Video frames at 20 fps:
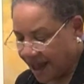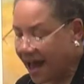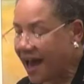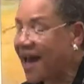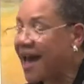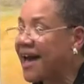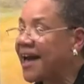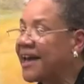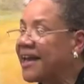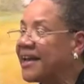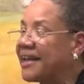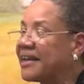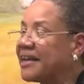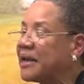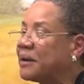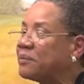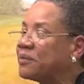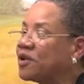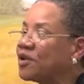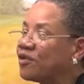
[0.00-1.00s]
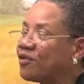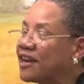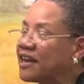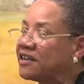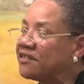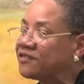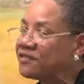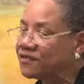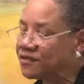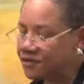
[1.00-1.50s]
I am
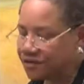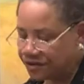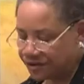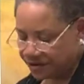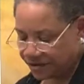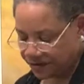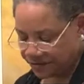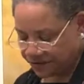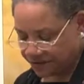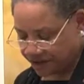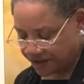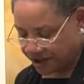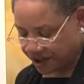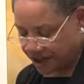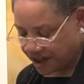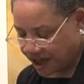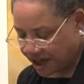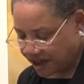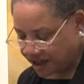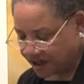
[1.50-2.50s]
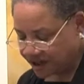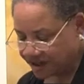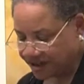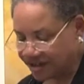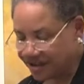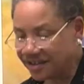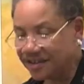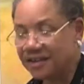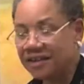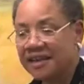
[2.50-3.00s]
grateful for
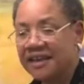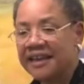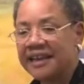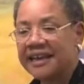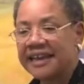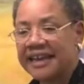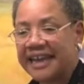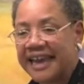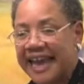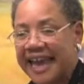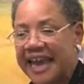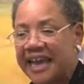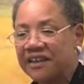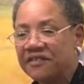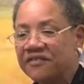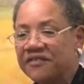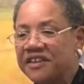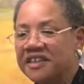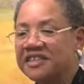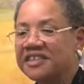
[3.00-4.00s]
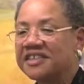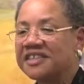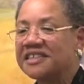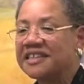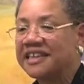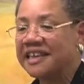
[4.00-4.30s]
color, canvas,